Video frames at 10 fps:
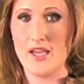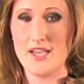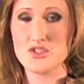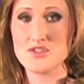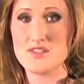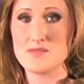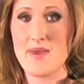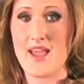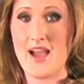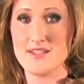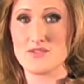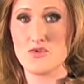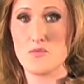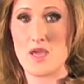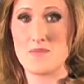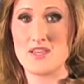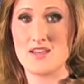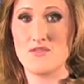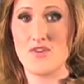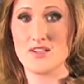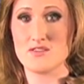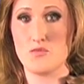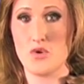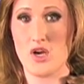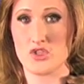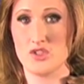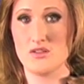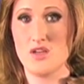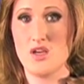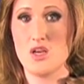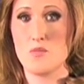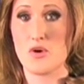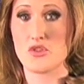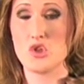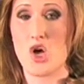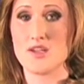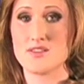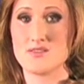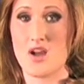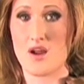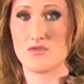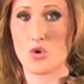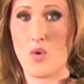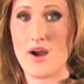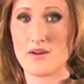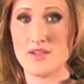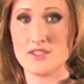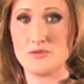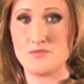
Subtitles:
Agencies may ask for the payment in advance of production, but the law does not require it.